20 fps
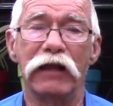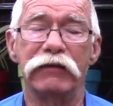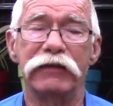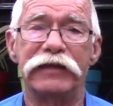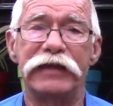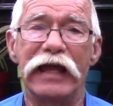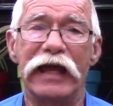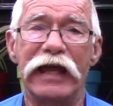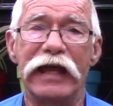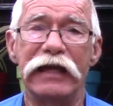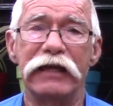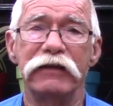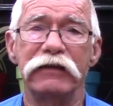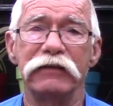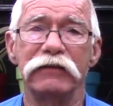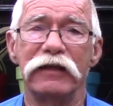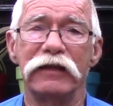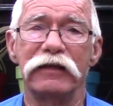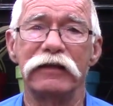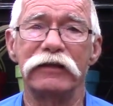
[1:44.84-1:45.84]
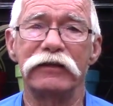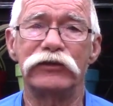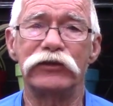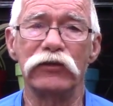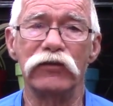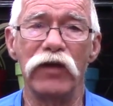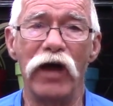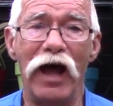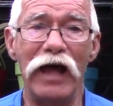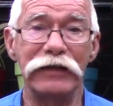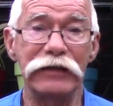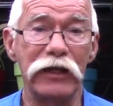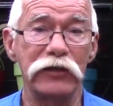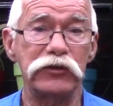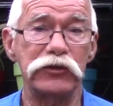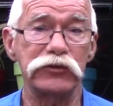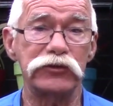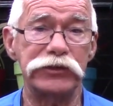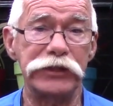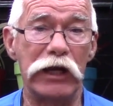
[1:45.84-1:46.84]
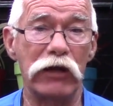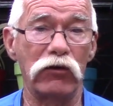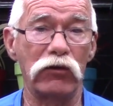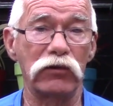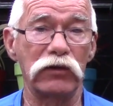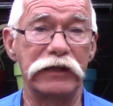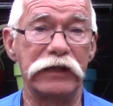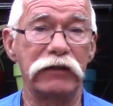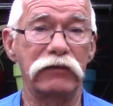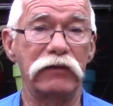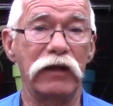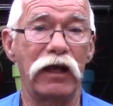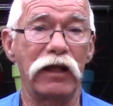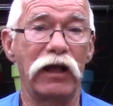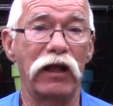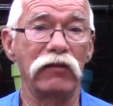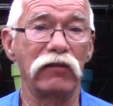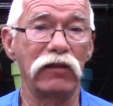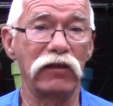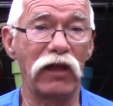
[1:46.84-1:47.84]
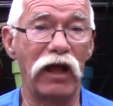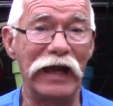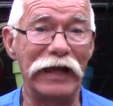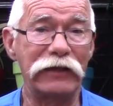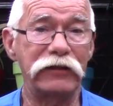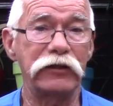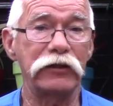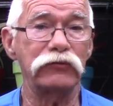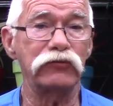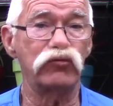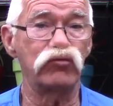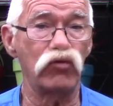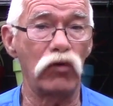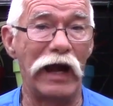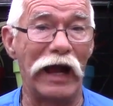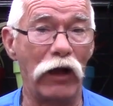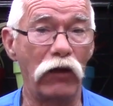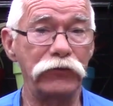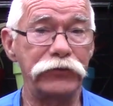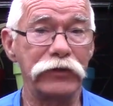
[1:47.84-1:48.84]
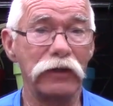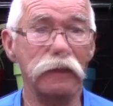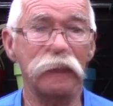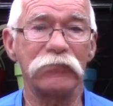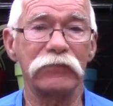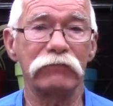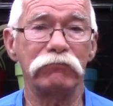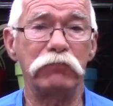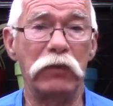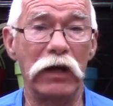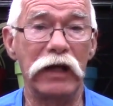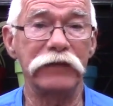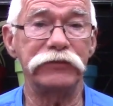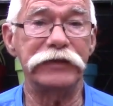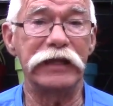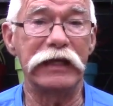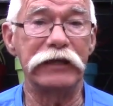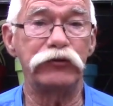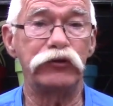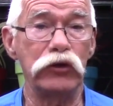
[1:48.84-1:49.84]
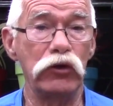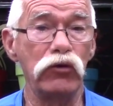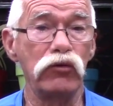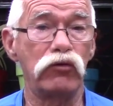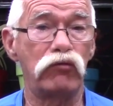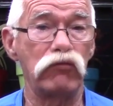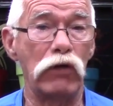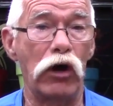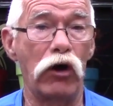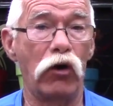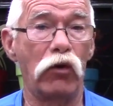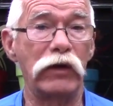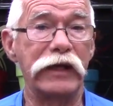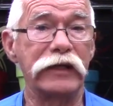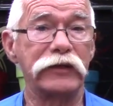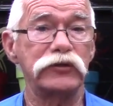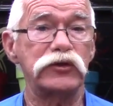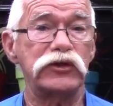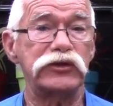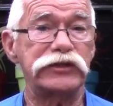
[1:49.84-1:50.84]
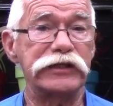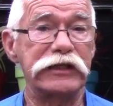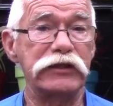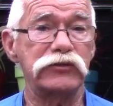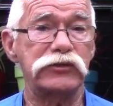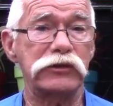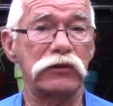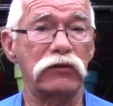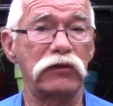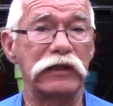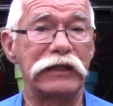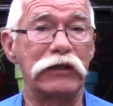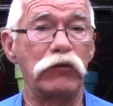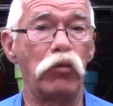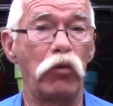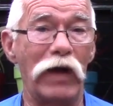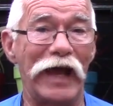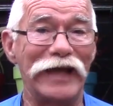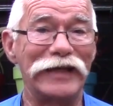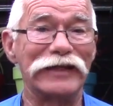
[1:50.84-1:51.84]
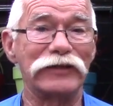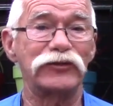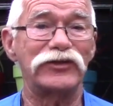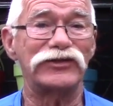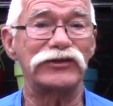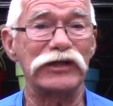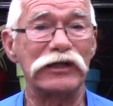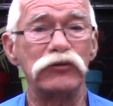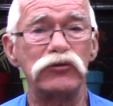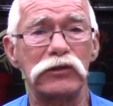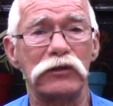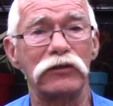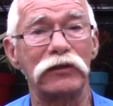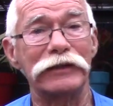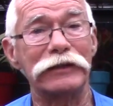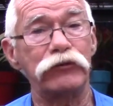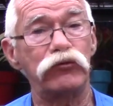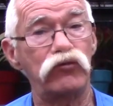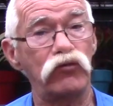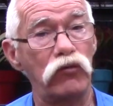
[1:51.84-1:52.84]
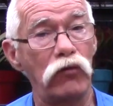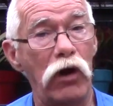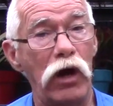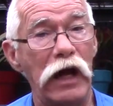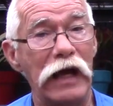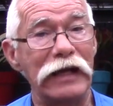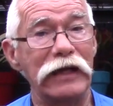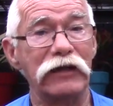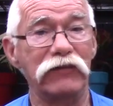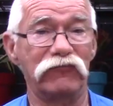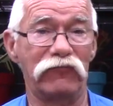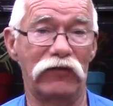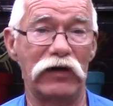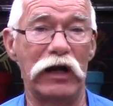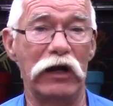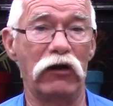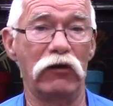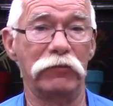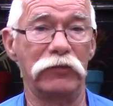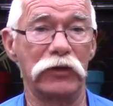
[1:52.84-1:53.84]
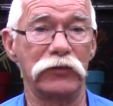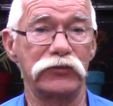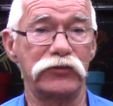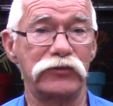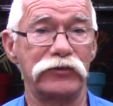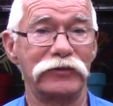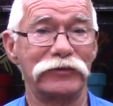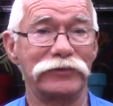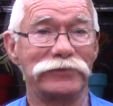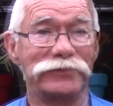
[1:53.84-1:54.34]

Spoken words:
they do not necessarily like drought, but they do grow in seasonally wet and seasonally dry environments.